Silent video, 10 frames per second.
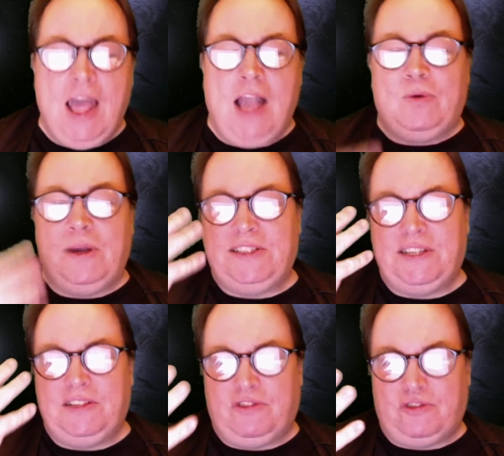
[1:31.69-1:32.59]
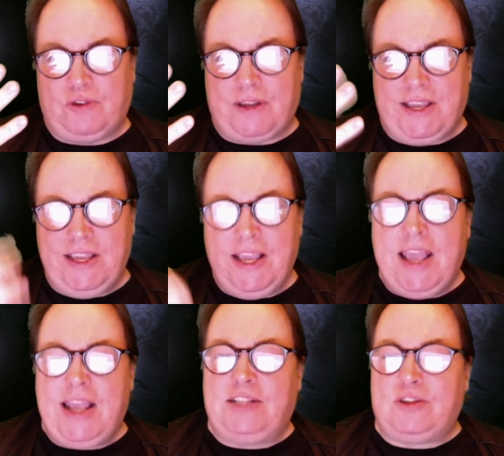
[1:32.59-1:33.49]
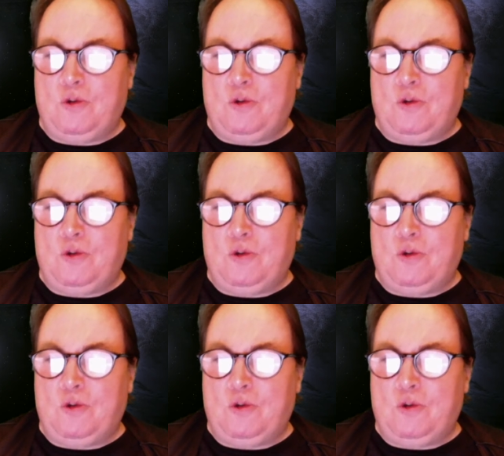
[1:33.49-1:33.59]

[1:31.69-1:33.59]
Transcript: Question 3. It's